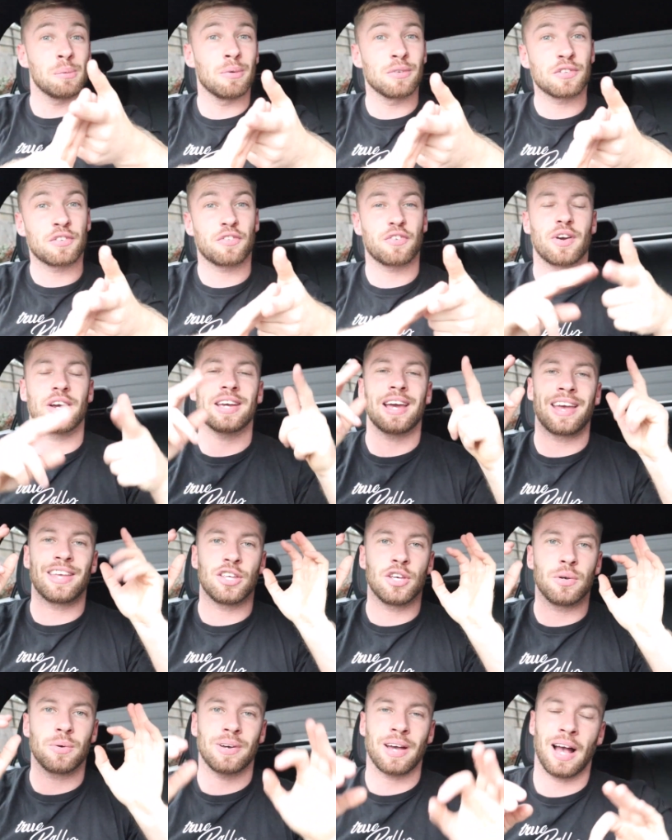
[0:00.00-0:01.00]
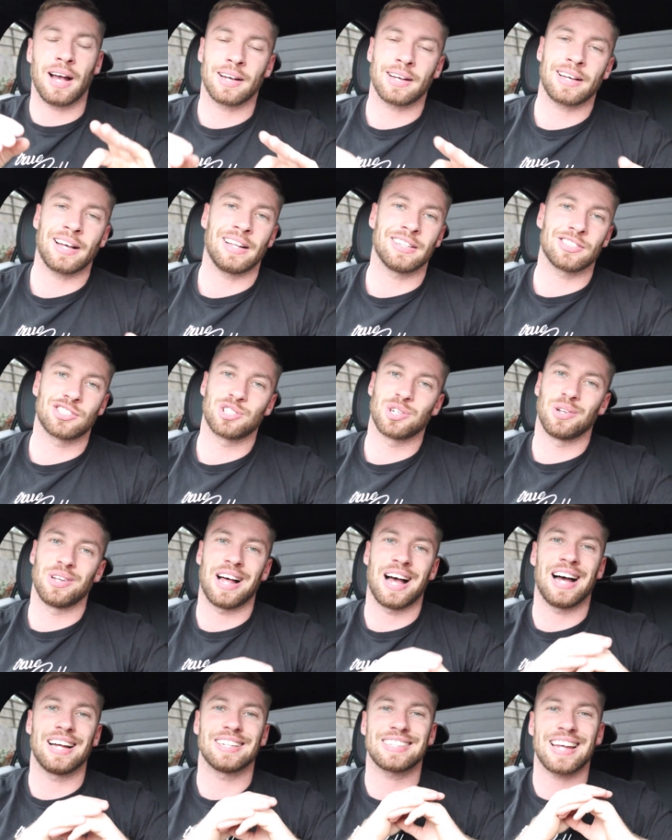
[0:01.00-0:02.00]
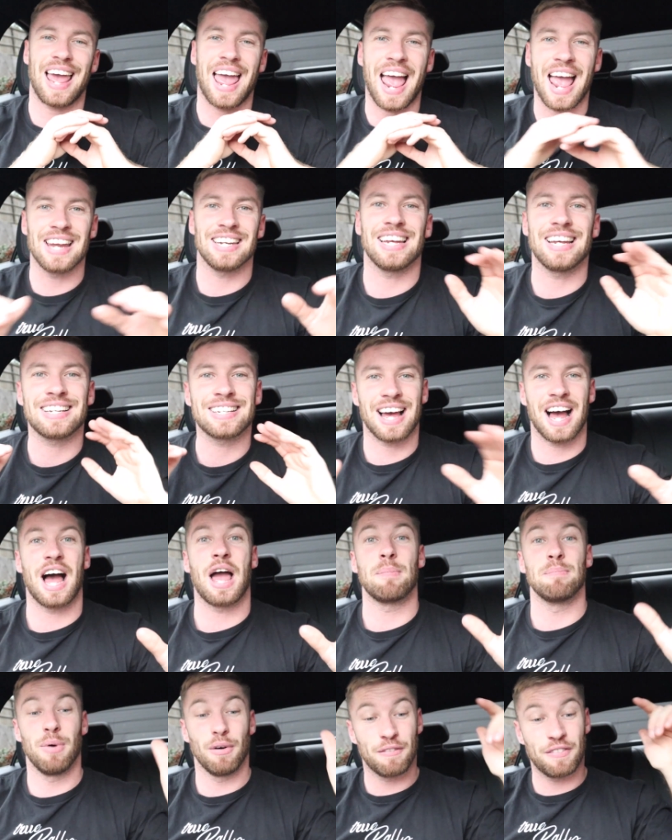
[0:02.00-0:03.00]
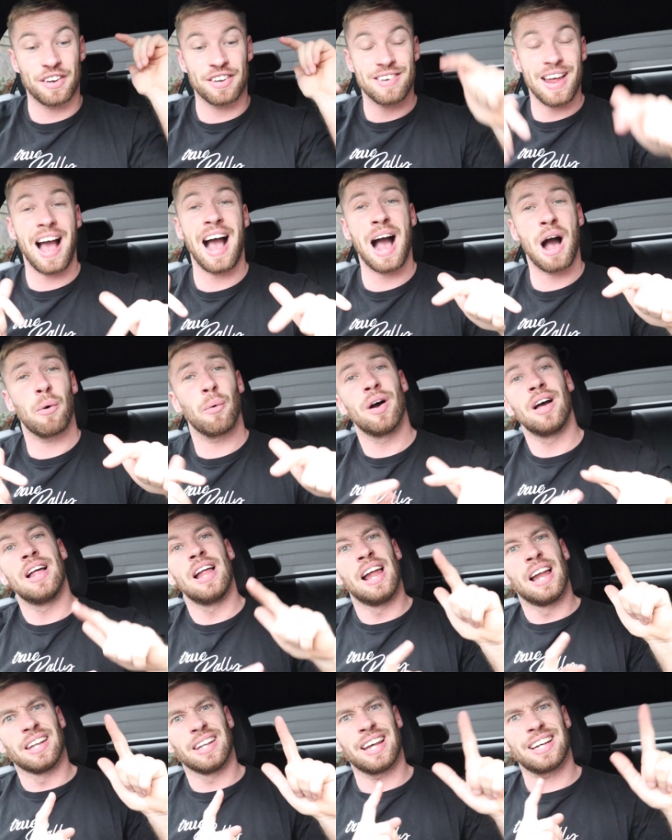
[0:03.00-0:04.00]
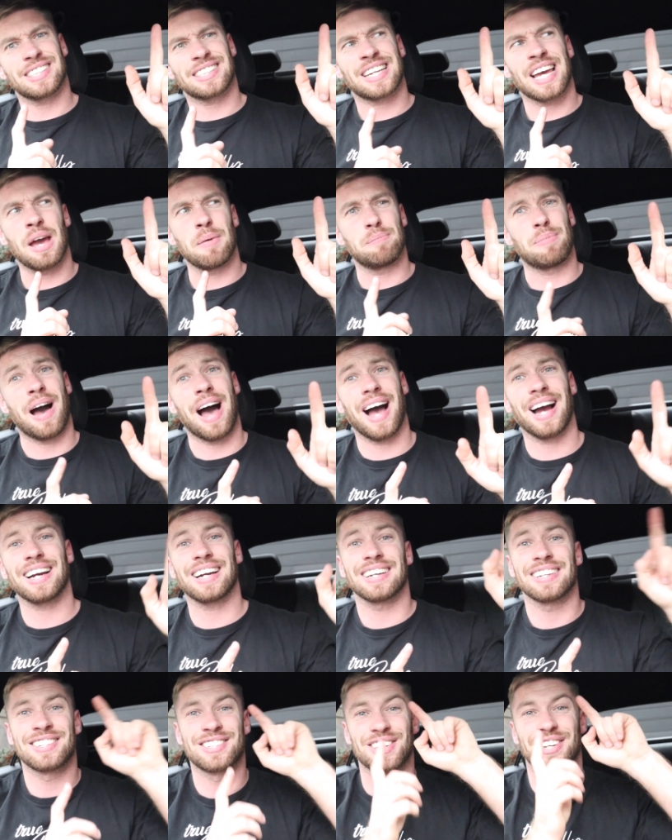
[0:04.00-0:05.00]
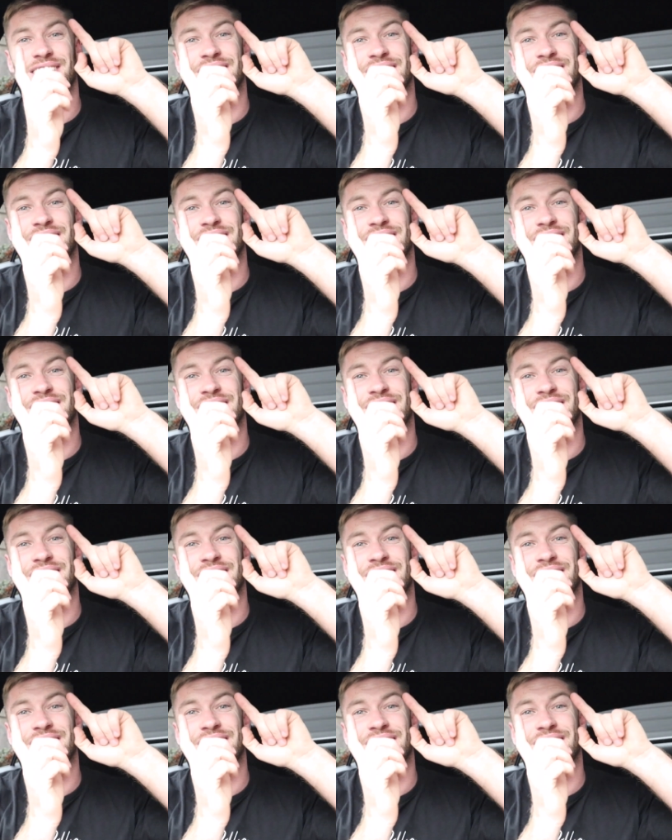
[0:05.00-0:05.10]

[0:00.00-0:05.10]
months free, and you can cancel at any time. But for now, let's get back to